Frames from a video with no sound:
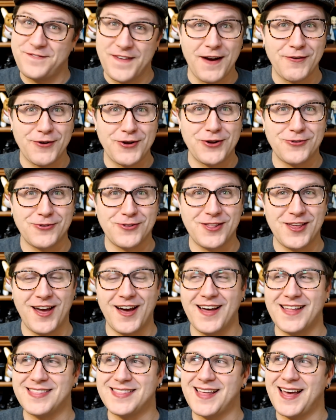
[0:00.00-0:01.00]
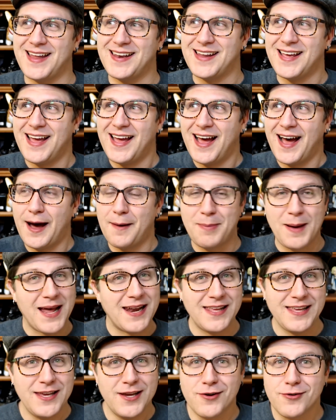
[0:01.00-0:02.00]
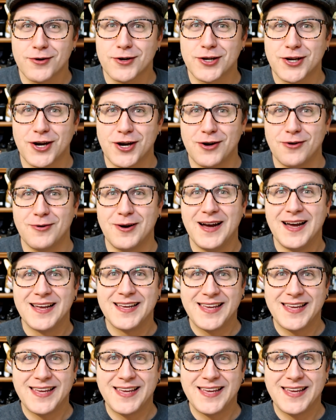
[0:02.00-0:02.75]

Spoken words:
very early on that about a year ago,